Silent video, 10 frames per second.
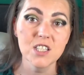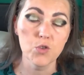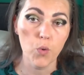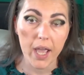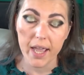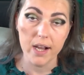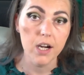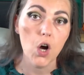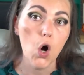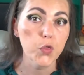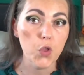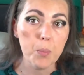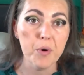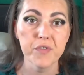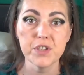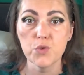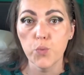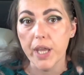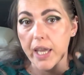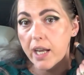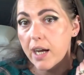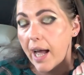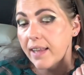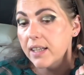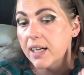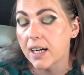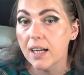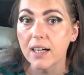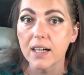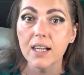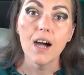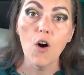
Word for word: square on top of his wig, and the clerk